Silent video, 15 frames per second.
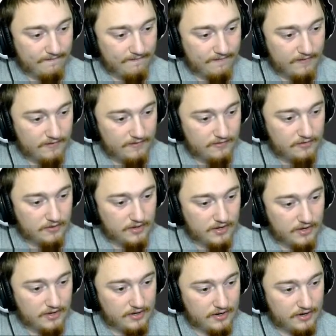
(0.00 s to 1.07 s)
Let's go
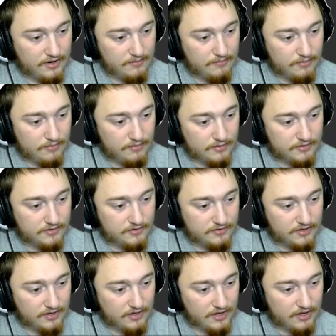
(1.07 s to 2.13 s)
ahead and pour just
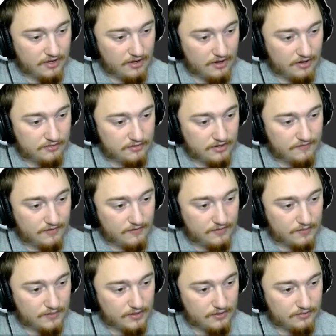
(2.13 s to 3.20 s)
like 100 of
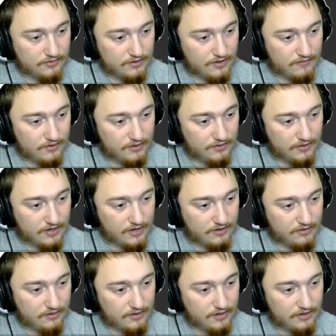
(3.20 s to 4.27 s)
everyone else in every other
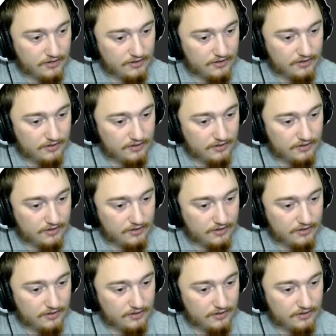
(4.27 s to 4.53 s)
category here.